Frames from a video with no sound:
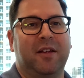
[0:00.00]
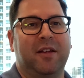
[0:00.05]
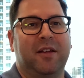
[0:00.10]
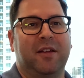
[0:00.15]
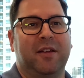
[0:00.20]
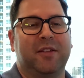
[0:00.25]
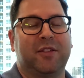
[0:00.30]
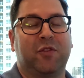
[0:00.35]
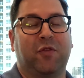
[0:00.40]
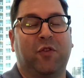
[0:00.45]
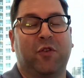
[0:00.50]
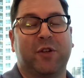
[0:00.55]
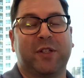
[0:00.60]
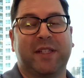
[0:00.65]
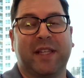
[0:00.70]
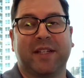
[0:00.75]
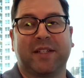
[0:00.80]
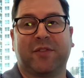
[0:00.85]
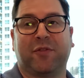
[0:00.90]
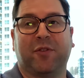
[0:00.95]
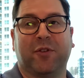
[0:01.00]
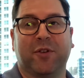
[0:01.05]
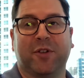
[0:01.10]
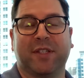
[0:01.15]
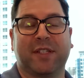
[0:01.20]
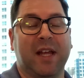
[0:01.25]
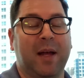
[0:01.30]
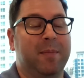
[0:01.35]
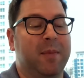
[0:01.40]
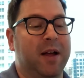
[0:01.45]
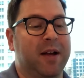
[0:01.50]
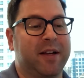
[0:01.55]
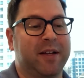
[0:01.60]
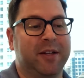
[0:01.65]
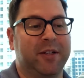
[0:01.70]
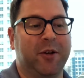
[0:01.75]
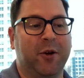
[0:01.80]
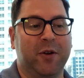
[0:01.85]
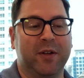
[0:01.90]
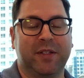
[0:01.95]
So first things first, I'm not going to
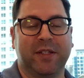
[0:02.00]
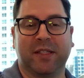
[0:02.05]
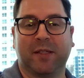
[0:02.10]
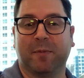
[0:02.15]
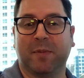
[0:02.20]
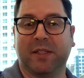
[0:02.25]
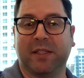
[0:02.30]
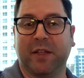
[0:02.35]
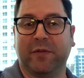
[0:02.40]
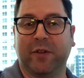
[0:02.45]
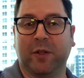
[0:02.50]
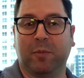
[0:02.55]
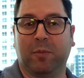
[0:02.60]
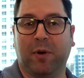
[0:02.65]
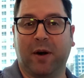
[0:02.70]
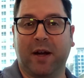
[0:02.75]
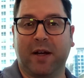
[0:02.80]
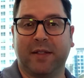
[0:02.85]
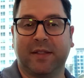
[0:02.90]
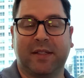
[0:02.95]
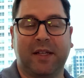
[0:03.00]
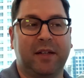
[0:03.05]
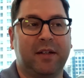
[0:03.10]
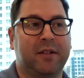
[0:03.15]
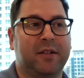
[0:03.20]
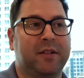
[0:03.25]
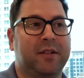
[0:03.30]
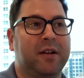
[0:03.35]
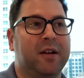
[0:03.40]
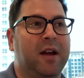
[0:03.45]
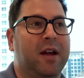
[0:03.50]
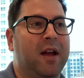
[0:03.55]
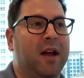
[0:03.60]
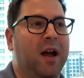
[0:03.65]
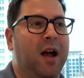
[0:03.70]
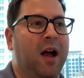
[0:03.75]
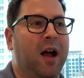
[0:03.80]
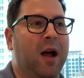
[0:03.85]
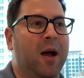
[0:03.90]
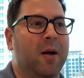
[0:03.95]
go into specific brands here.
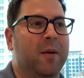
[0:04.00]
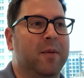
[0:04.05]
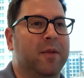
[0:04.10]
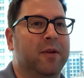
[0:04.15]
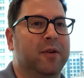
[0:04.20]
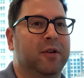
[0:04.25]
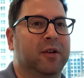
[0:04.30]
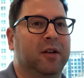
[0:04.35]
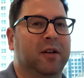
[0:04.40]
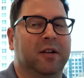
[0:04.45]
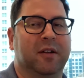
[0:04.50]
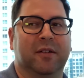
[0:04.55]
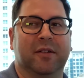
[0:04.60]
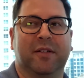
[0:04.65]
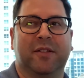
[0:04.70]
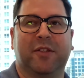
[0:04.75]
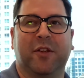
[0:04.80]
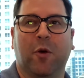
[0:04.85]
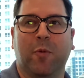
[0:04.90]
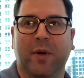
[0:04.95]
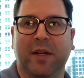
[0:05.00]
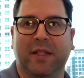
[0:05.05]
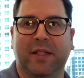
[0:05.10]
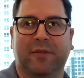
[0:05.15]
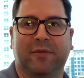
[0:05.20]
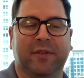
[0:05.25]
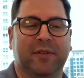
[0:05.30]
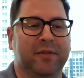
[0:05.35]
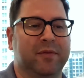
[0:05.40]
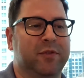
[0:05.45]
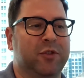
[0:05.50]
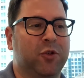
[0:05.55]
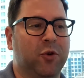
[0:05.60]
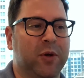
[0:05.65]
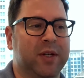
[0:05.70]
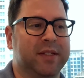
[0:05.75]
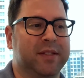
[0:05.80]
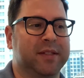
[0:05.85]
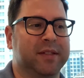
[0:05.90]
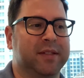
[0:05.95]
There are so many different
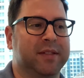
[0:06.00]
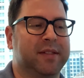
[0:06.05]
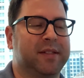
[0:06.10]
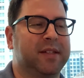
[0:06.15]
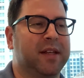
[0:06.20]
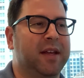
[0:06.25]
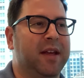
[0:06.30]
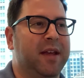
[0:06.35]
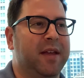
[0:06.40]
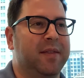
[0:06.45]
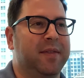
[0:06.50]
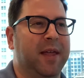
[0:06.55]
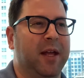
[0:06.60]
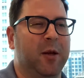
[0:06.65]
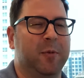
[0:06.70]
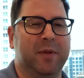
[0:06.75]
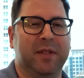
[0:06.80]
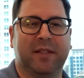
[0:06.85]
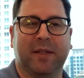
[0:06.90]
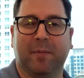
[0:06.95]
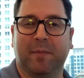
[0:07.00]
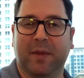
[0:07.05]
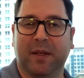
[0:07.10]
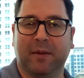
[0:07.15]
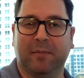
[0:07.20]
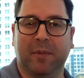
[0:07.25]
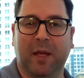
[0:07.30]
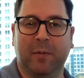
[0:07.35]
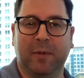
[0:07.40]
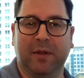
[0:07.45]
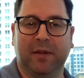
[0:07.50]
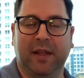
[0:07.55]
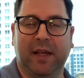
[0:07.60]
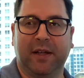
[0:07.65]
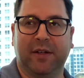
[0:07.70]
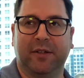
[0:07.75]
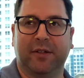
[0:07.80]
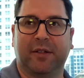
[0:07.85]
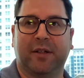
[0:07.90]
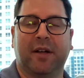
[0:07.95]
choices. That'll be something maybe
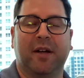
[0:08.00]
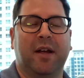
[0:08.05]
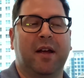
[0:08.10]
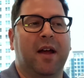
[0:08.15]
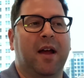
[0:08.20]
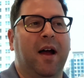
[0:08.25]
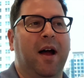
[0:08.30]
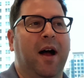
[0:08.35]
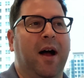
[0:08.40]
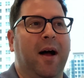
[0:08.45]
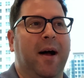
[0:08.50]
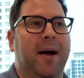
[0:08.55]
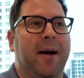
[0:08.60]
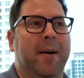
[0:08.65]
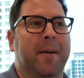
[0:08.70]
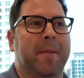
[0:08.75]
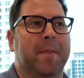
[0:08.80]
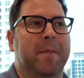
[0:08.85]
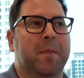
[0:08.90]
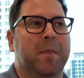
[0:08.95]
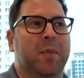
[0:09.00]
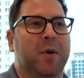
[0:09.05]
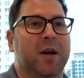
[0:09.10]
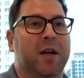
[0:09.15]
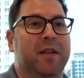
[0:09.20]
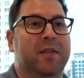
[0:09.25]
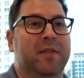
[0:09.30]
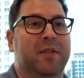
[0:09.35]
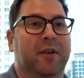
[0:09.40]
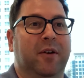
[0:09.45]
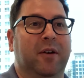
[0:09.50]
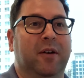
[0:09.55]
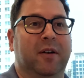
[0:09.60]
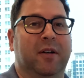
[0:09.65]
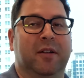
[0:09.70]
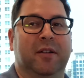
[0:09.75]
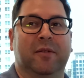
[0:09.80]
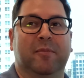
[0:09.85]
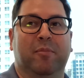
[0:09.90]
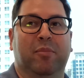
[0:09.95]
later. But there
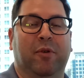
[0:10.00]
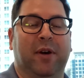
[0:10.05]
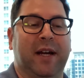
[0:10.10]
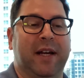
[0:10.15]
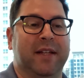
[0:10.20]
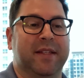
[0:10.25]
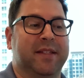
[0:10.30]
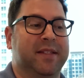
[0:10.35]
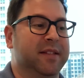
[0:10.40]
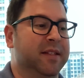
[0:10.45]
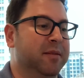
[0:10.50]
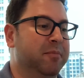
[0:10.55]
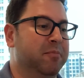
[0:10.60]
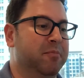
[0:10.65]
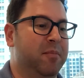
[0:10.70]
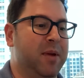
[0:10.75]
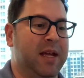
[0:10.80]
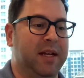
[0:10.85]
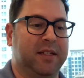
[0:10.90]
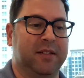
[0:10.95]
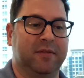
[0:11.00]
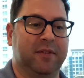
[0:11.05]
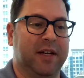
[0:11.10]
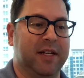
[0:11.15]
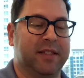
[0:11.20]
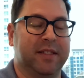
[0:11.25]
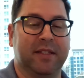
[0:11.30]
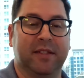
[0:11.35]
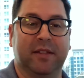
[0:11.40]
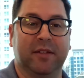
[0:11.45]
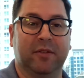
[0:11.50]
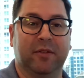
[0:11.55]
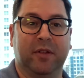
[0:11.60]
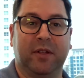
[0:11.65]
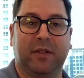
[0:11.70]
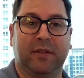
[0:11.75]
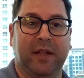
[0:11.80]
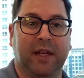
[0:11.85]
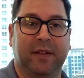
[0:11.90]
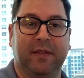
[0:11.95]
are brands that make devices that
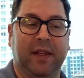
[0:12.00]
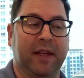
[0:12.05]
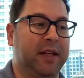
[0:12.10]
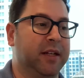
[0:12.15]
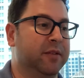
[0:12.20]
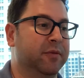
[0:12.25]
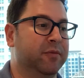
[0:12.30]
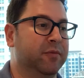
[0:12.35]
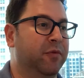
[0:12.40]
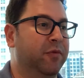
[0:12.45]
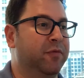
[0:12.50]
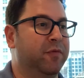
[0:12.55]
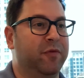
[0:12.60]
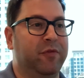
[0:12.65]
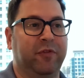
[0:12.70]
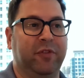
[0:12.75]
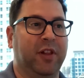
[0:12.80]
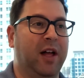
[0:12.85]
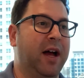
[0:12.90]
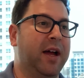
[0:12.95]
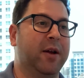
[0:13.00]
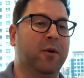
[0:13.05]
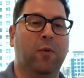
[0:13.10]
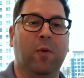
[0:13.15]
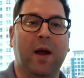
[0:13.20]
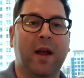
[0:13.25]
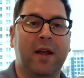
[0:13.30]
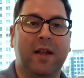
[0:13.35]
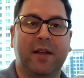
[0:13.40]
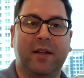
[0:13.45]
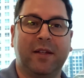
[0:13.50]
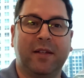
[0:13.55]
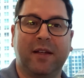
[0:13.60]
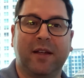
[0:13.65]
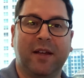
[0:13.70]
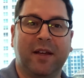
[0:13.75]
look like they can fly away.